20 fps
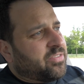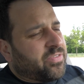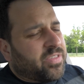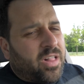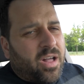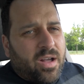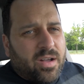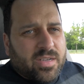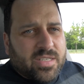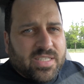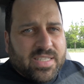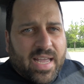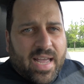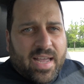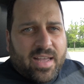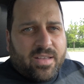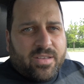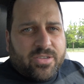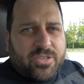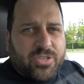a vlog
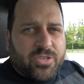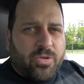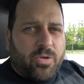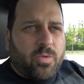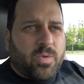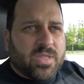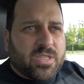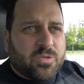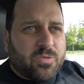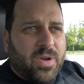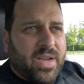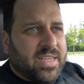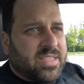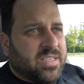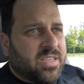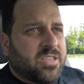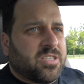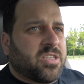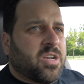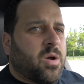style, show what's
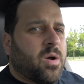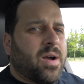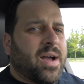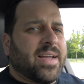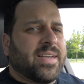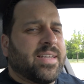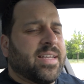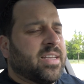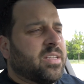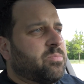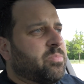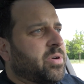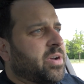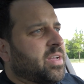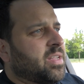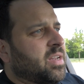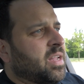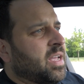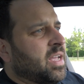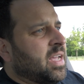racing, show how I did,
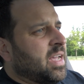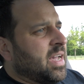but